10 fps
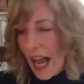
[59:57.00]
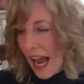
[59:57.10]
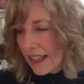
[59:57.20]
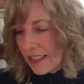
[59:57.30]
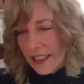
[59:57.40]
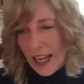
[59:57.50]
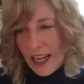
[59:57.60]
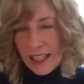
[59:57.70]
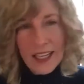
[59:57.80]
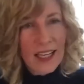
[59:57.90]
Hopefully,
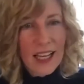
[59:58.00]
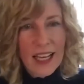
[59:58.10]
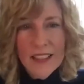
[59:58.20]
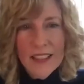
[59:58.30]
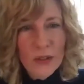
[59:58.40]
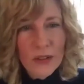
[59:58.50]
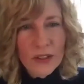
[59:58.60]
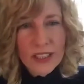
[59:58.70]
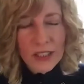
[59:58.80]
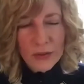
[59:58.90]
I
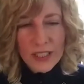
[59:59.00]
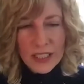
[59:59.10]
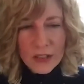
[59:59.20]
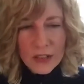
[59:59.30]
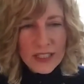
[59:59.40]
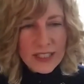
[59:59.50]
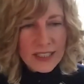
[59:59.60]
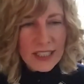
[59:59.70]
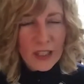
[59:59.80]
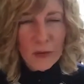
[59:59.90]
totally agree. You can see it.